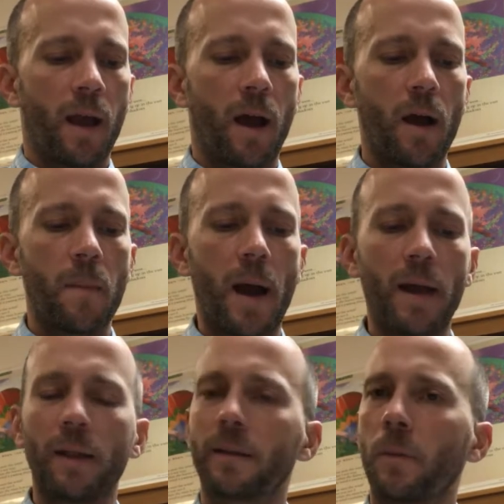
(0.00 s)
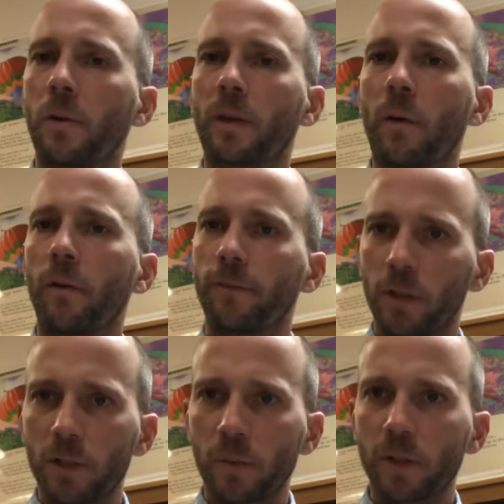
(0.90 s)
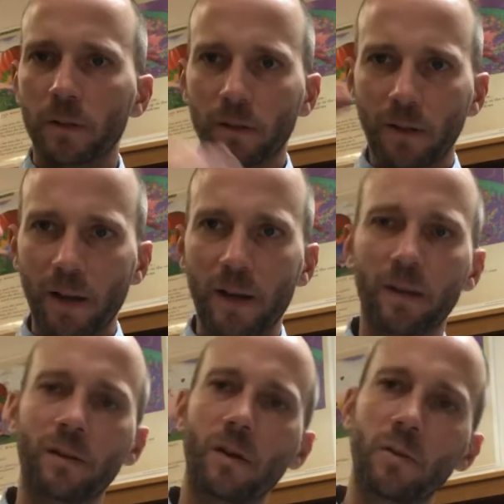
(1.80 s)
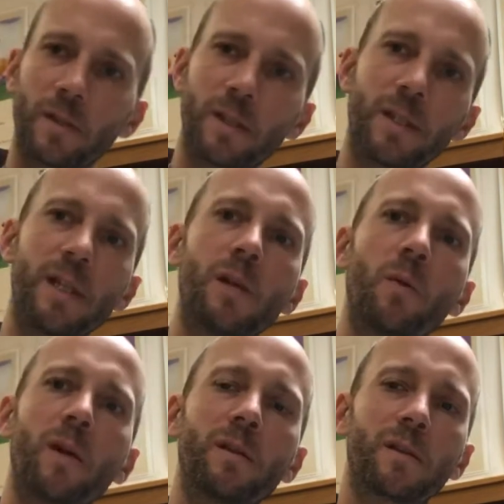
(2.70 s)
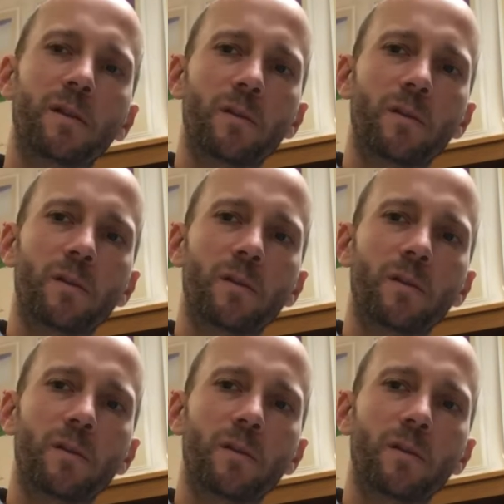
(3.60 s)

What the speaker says: I like to put that one first because it kind of goes in sequence,